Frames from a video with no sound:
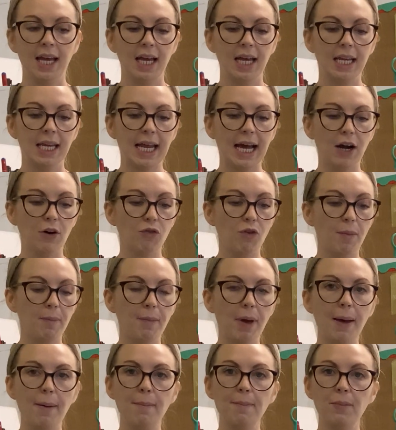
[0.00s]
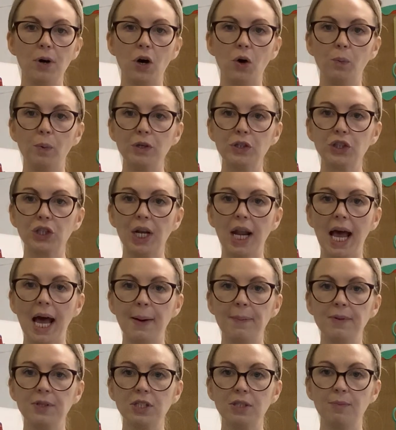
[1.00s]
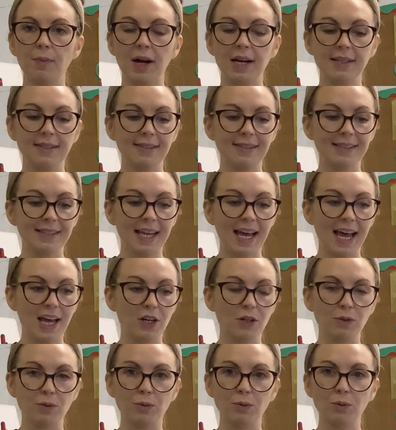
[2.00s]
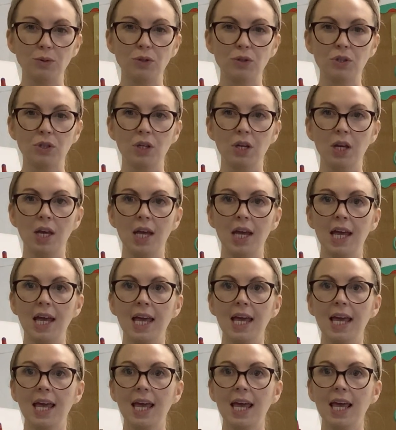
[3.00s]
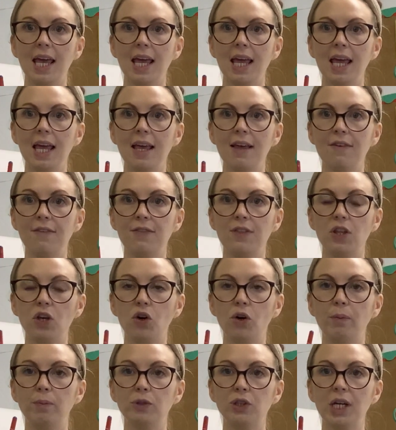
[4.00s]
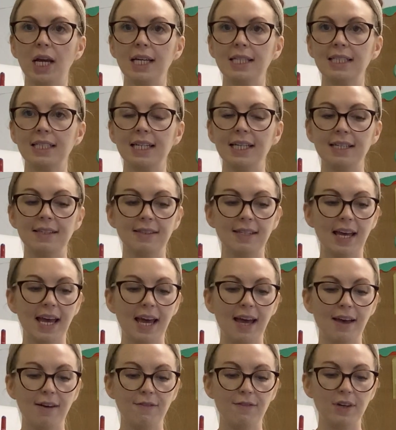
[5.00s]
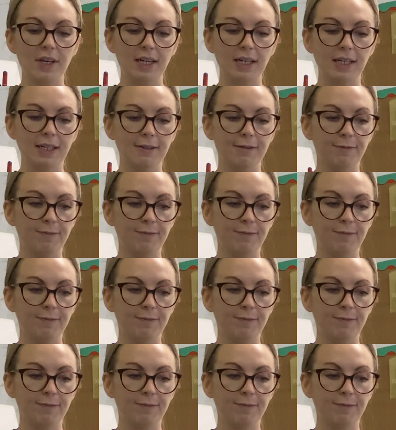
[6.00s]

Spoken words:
Now remember what's going to happen to my scales if the object is heavier.